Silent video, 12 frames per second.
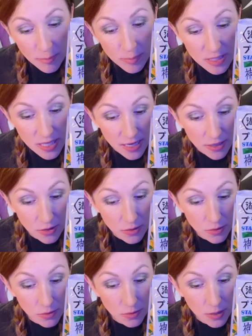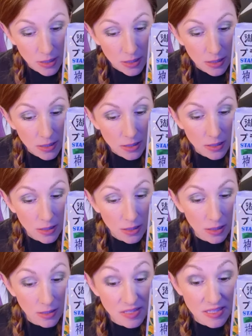potato
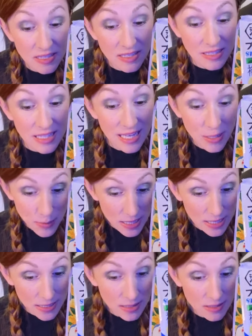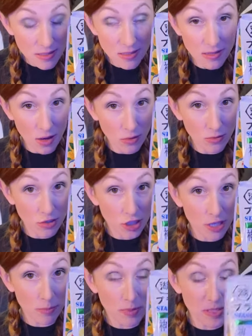uh, seaweed salt
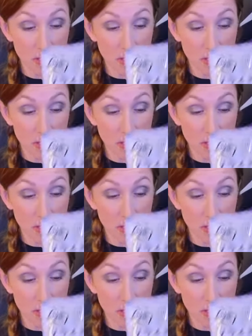chips.